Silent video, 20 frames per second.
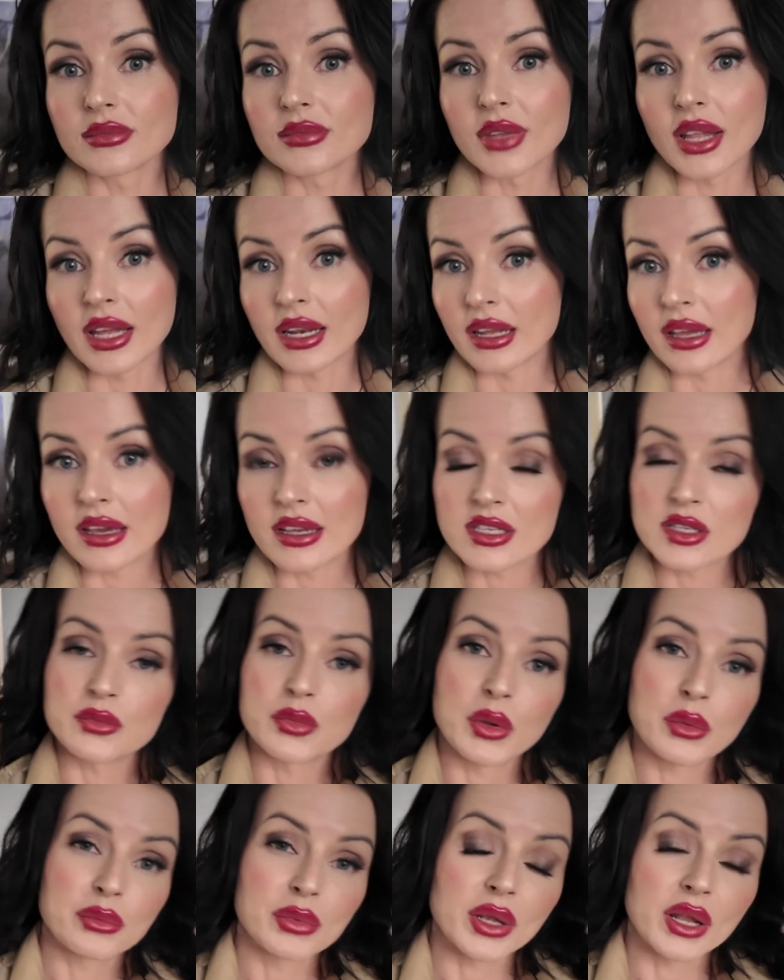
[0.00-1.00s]
And yes,
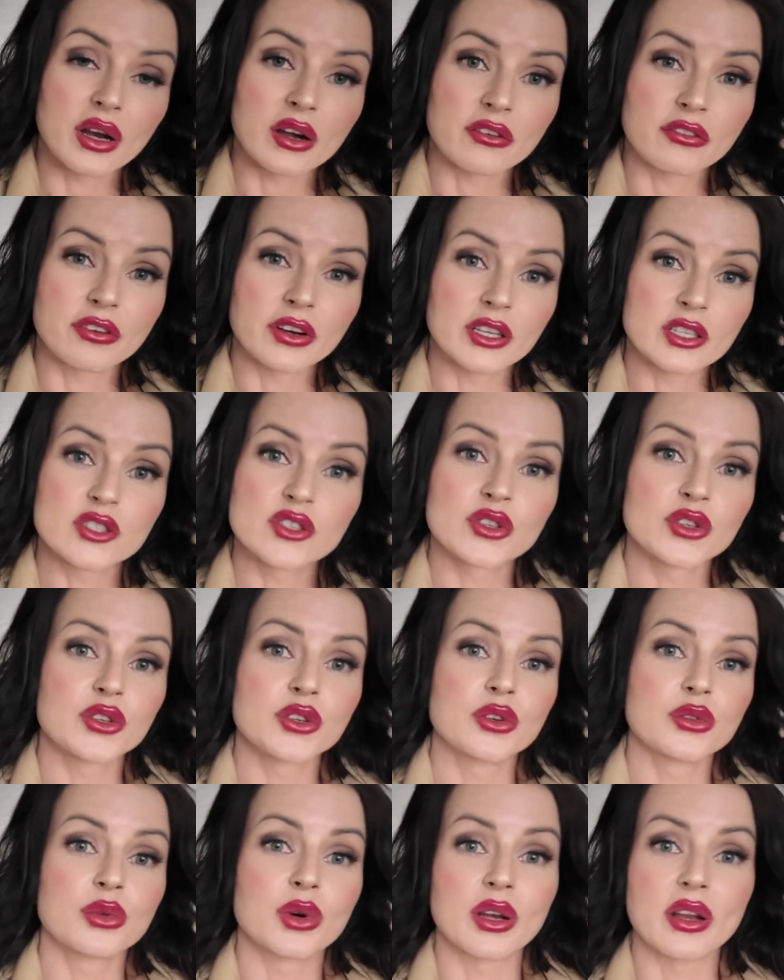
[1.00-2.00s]
people are free to
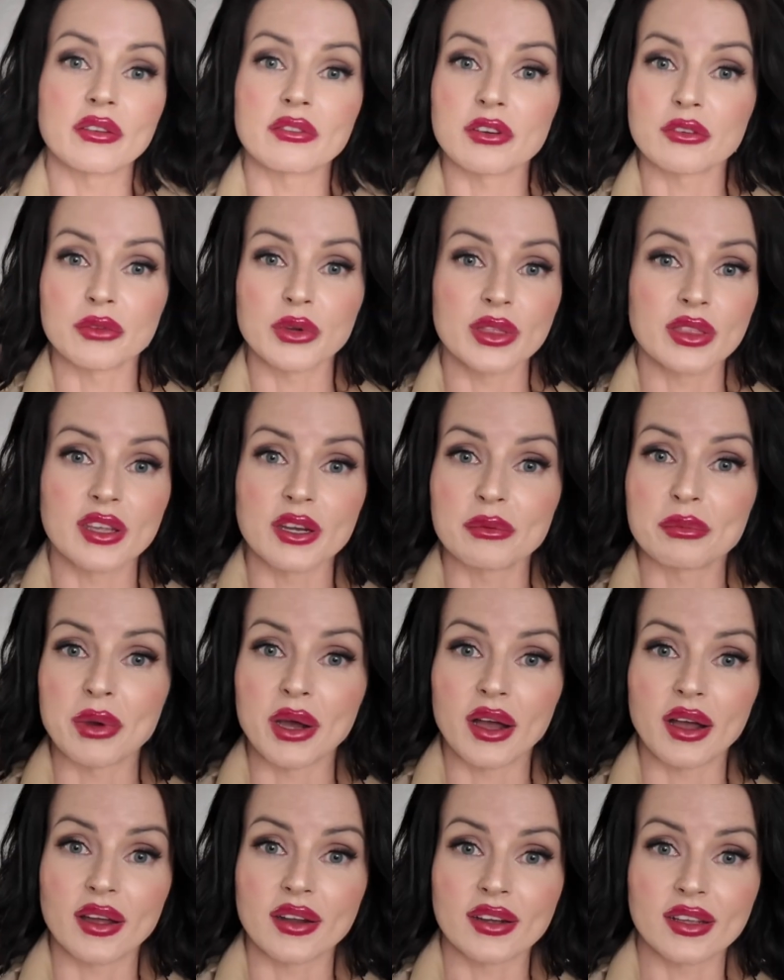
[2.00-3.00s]
do whatever with their
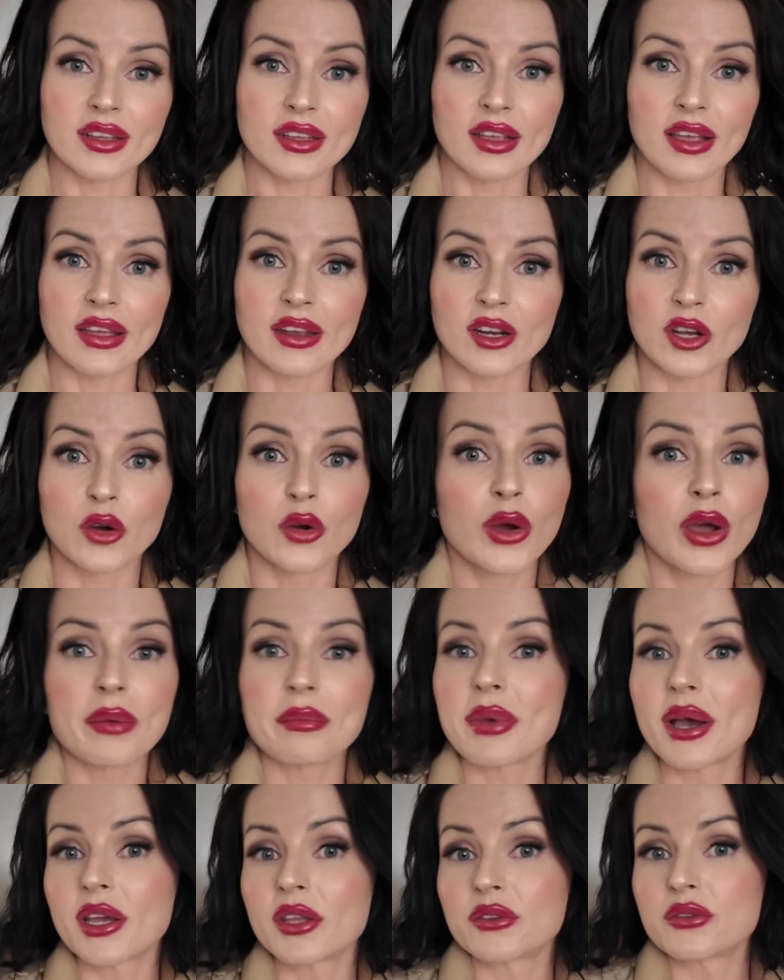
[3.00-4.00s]
body, and who am
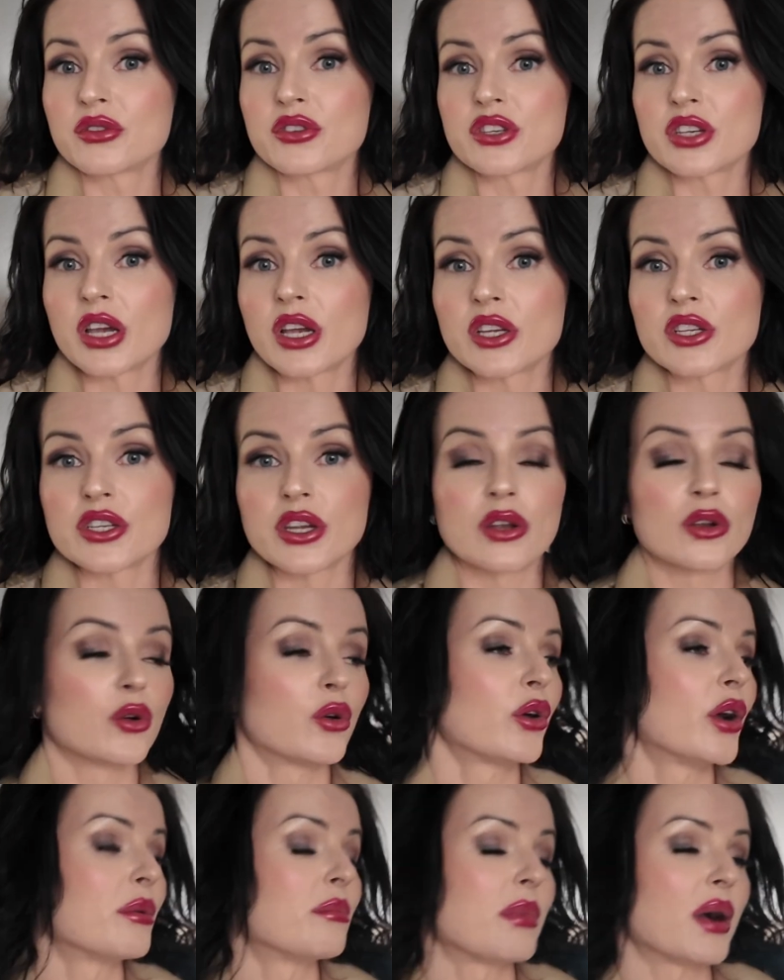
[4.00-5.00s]
I to judge and
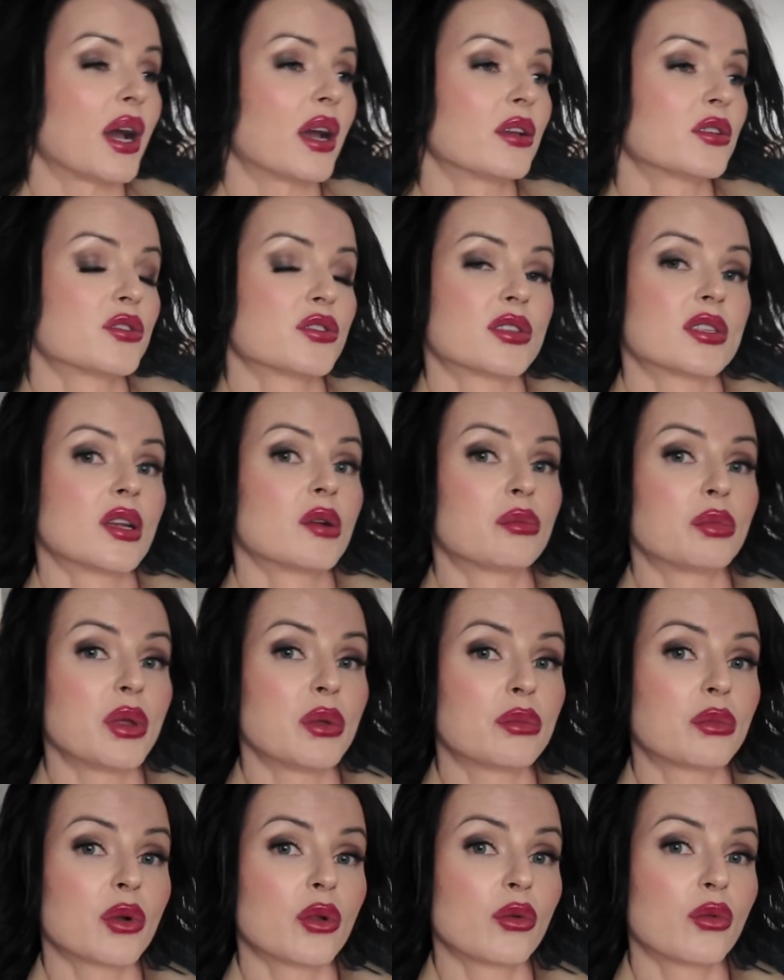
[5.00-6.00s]
who am I to tell
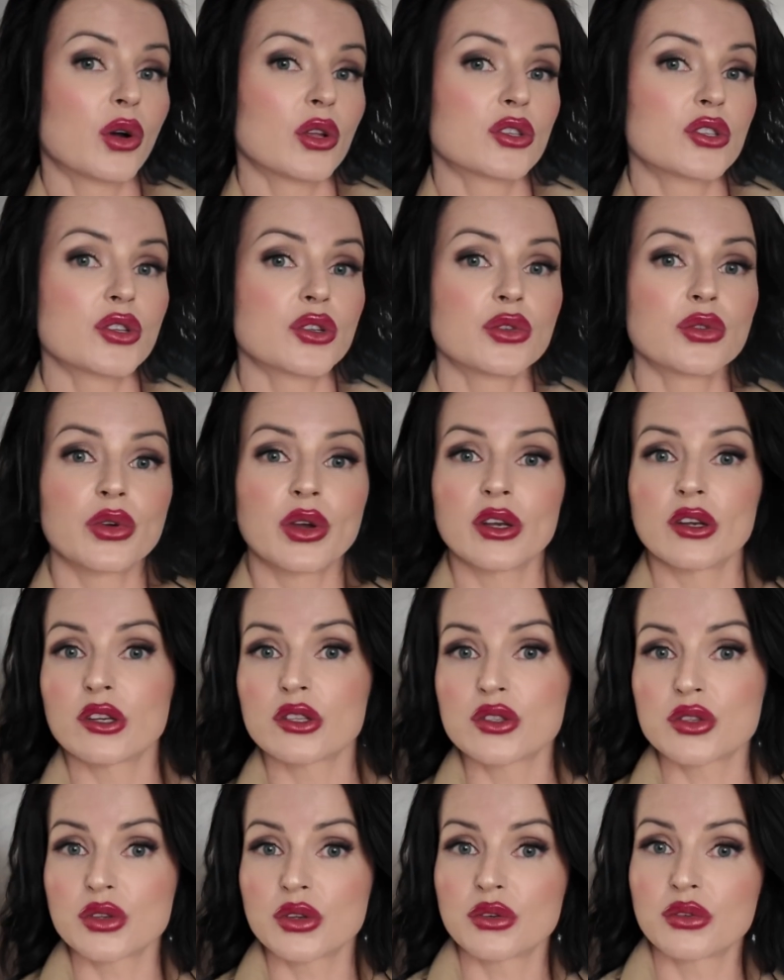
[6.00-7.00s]
people what to do and not
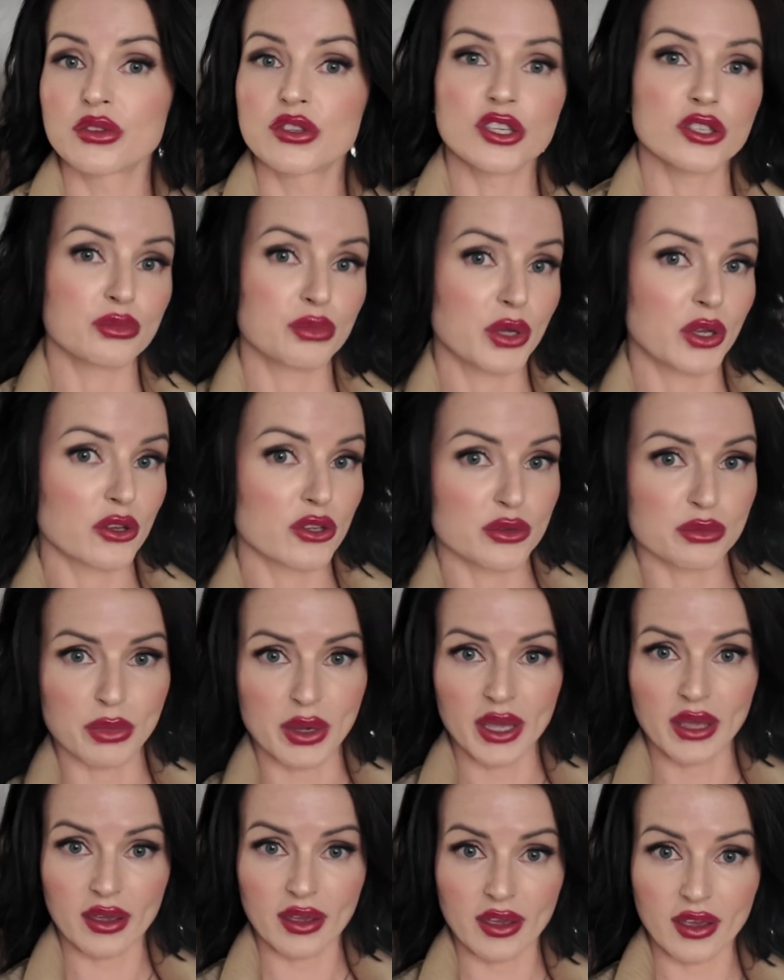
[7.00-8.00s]
to do? Just because
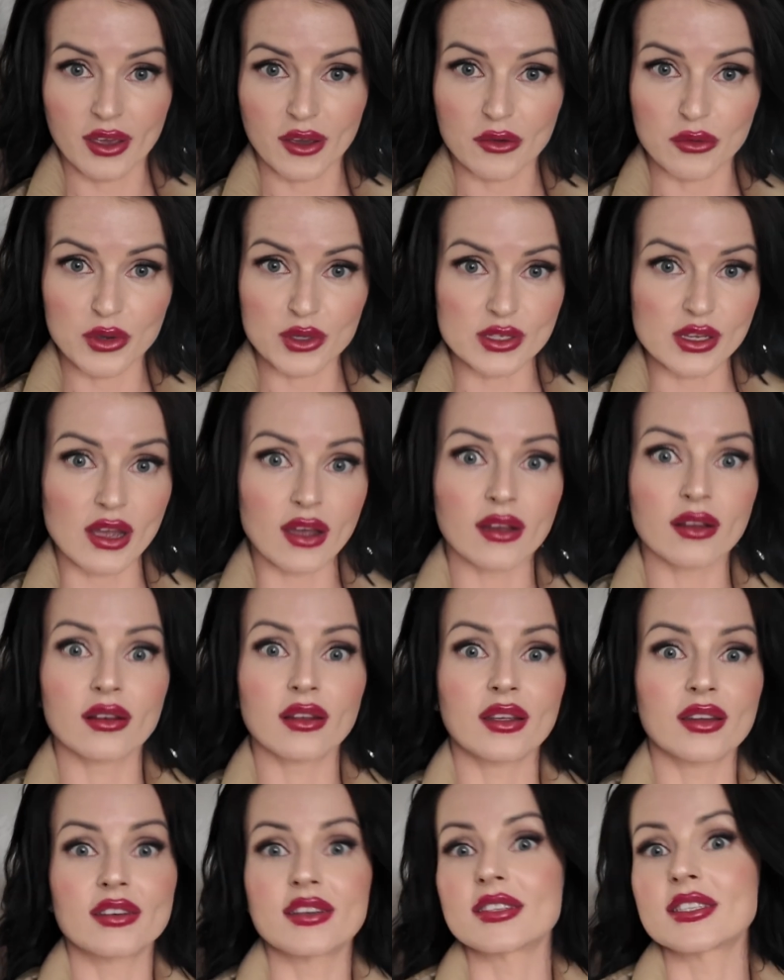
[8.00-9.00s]
my ink was
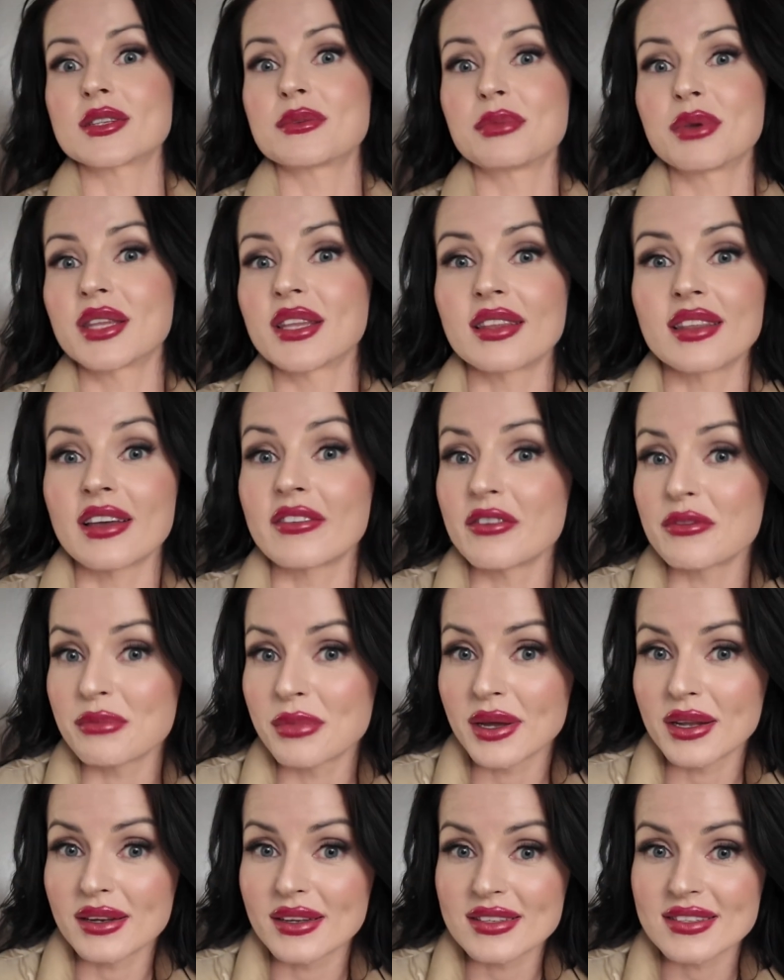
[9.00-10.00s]
ugly doesn't mean that
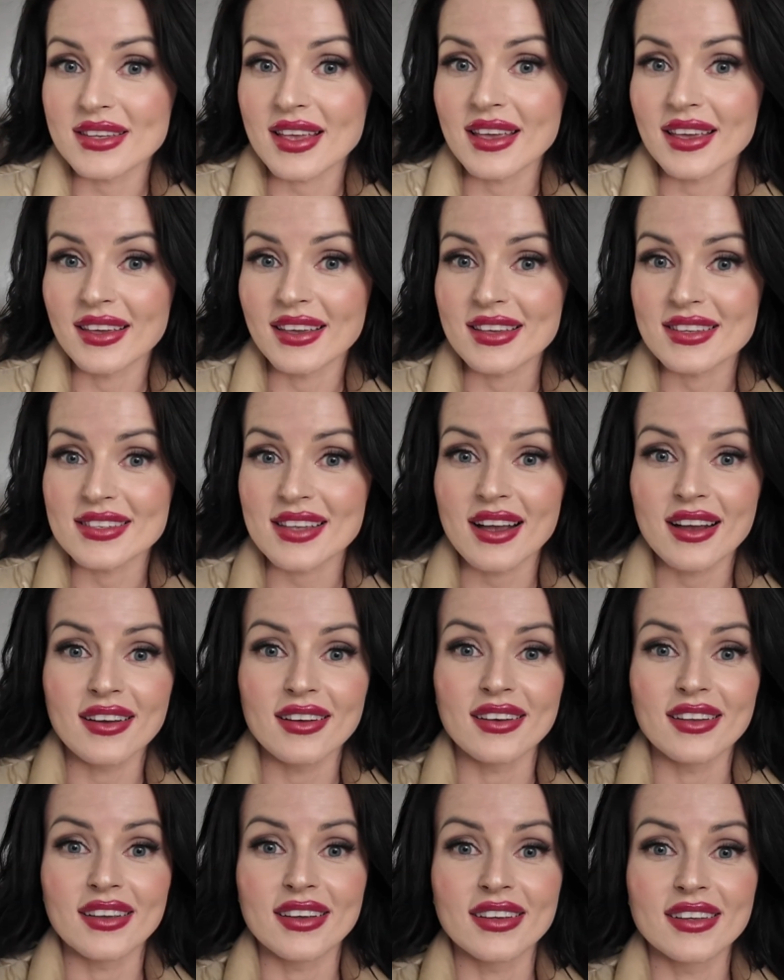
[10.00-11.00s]
everybody's ink is
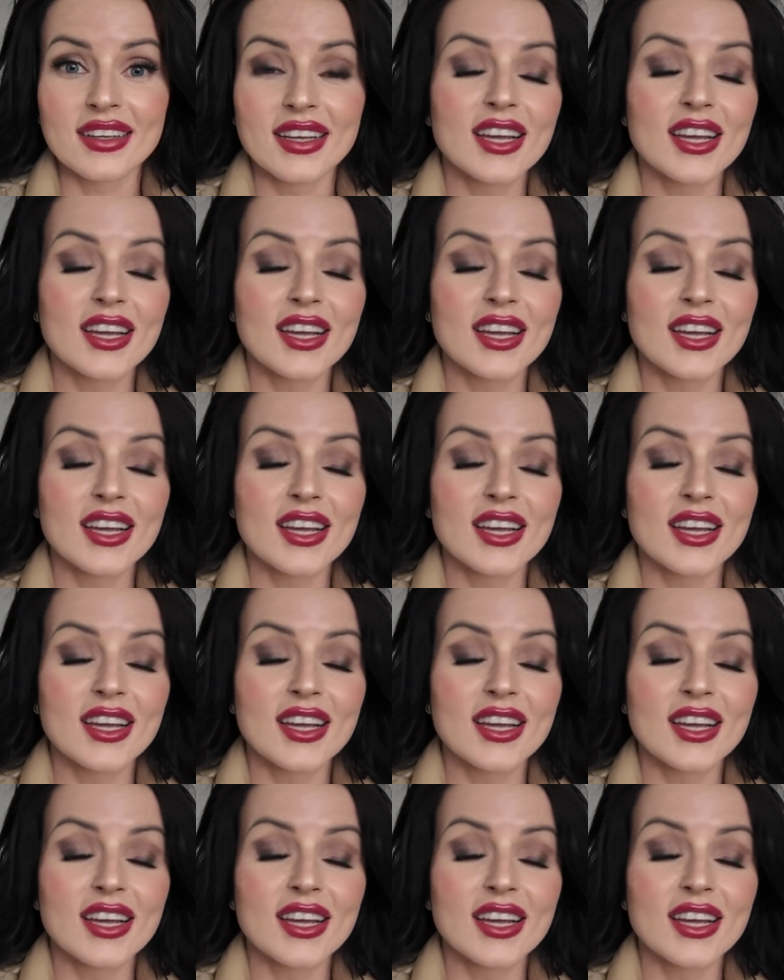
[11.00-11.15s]
ugly.